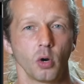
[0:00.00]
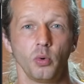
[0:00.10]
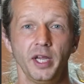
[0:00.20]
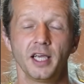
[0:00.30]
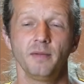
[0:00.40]

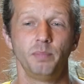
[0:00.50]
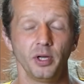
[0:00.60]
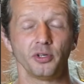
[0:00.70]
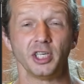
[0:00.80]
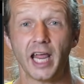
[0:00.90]
where we can
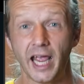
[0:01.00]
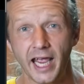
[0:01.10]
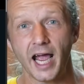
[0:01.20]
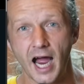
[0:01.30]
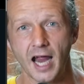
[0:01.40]
build an
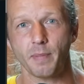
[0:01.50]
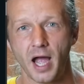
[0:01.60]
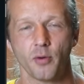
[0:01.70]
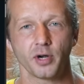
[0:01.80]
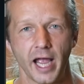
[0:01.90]
AI
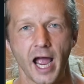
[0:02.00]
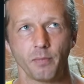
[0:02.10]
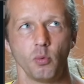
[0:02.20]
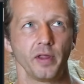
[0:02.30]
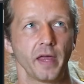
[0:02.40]
powered
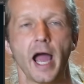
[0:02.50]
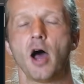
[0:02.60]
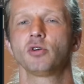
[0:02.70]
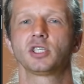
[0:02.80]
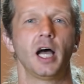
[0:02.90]
app
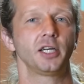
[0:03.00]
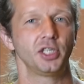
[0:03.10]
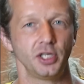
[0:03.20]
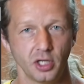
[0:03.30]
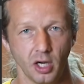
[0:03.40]
without
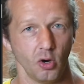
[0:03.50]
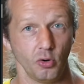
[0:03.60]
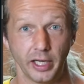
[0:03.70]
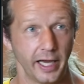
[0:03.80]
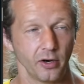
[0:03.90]
touching
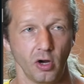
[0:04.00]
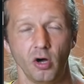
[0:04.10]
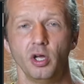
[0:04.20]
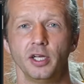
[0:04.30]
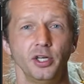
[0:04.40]
code at
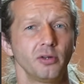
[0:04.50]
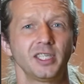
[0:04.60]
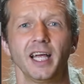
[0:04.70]
all, no